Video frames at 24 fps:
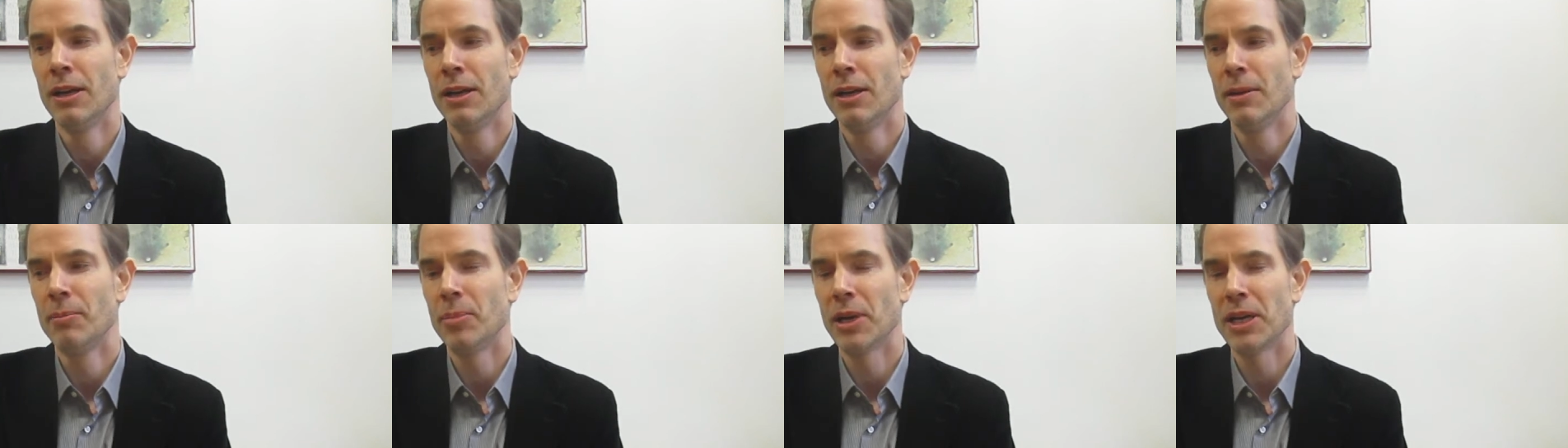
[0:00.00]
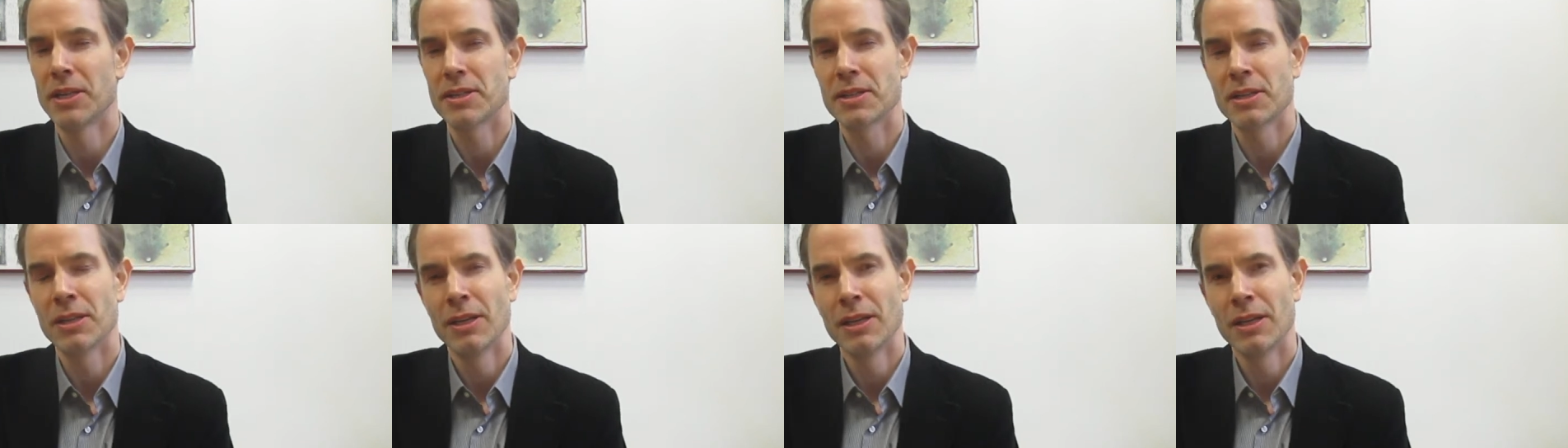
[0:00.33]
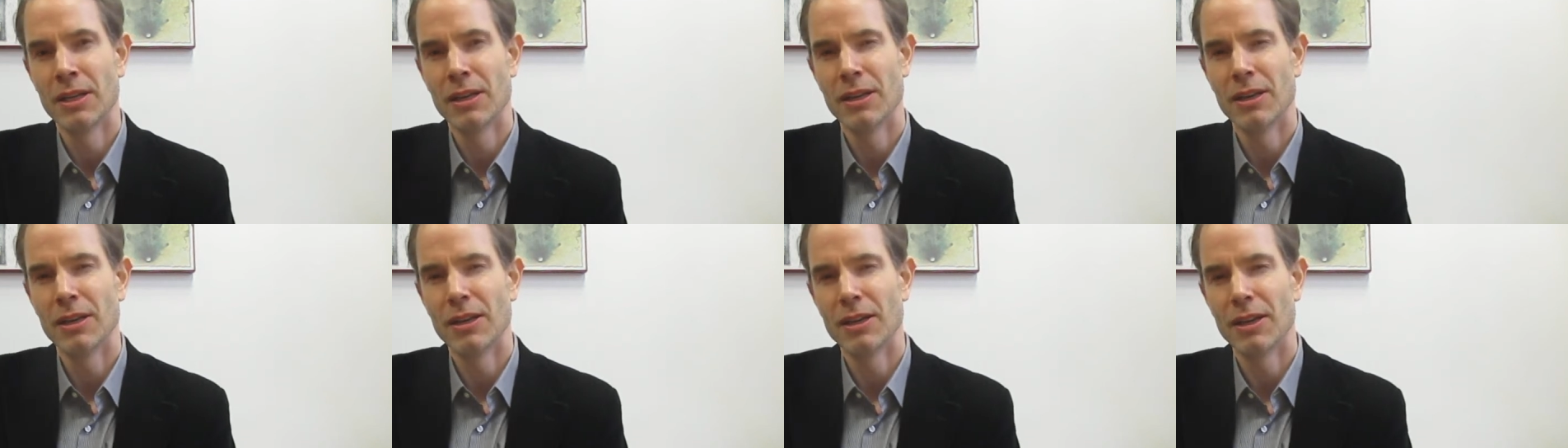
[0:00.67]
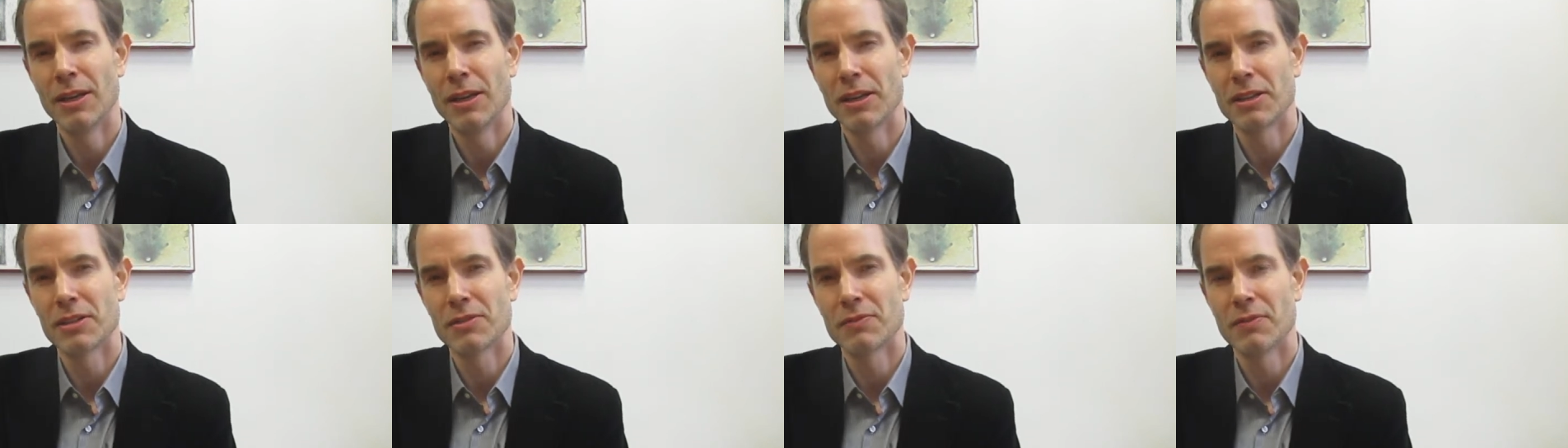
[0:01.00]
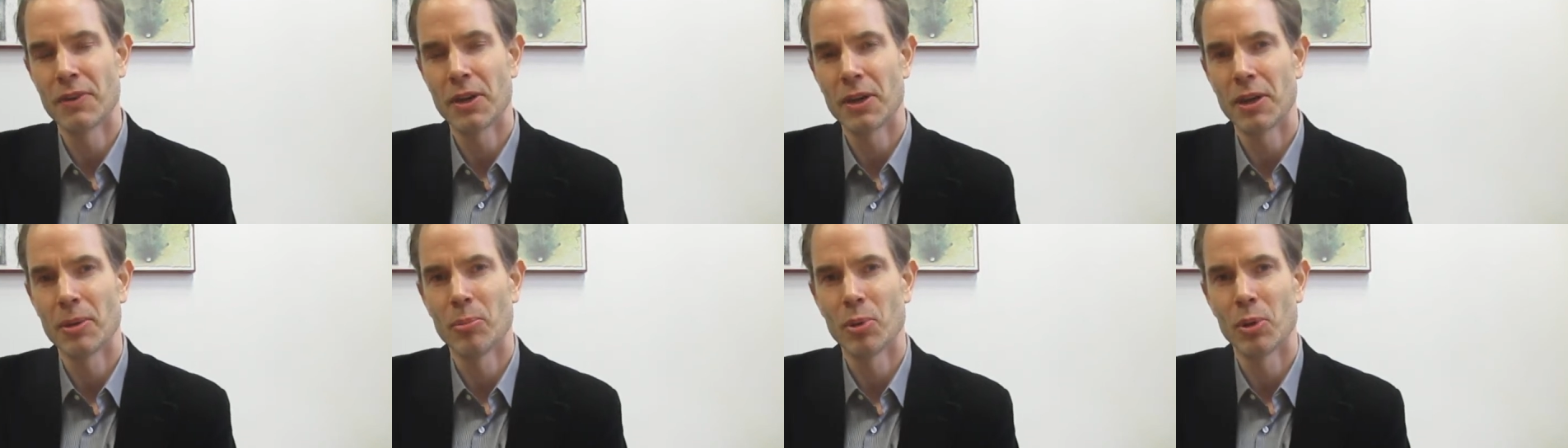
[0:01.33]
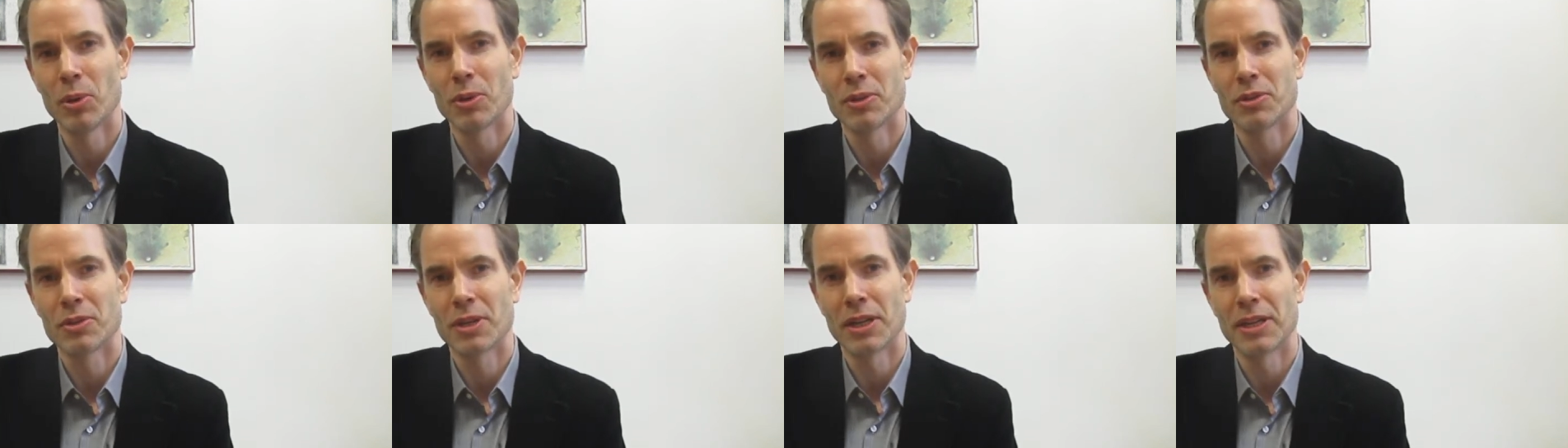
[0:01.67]
But it is very
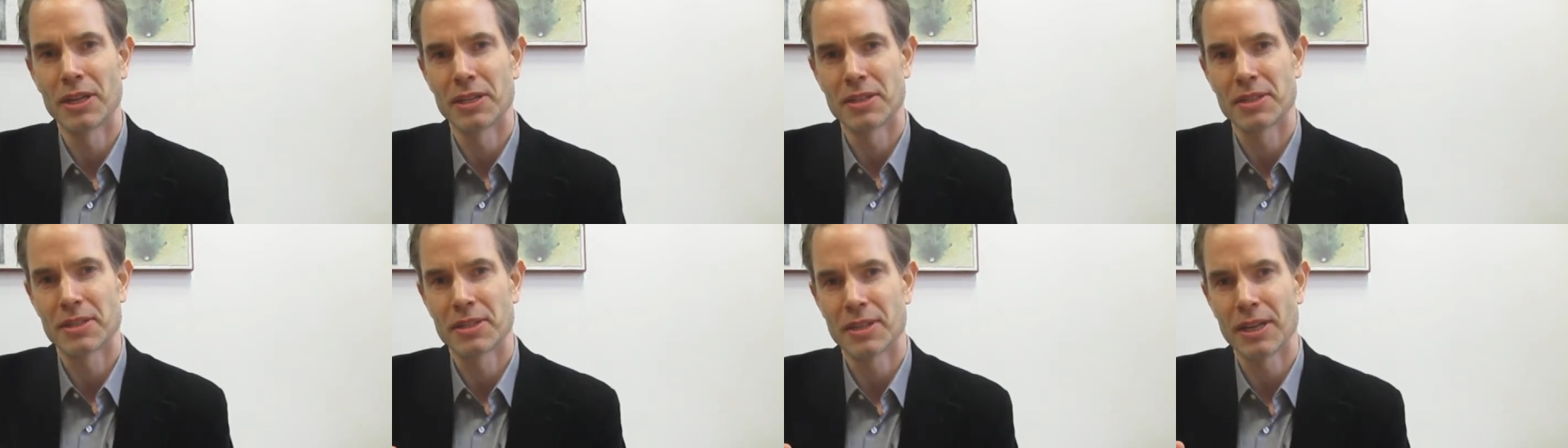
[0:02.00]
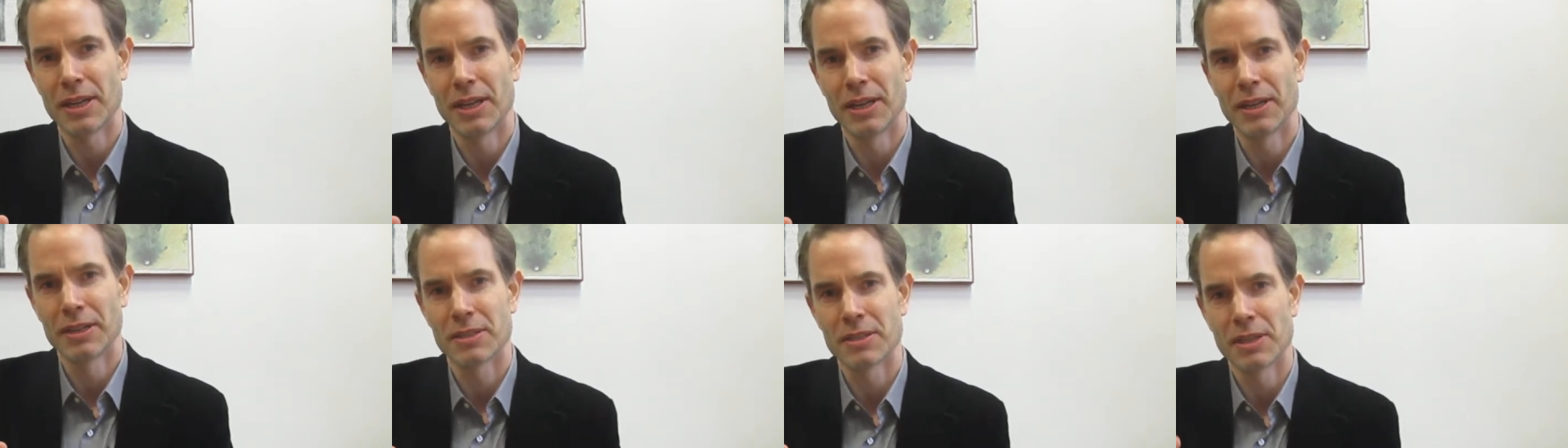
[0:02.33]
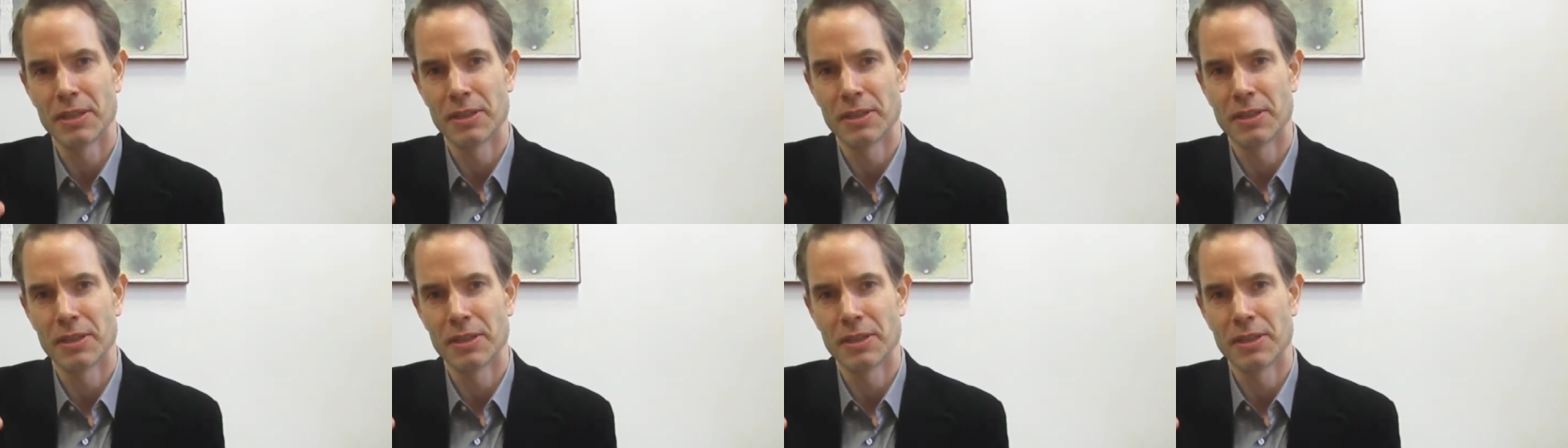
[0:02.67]
important to understand,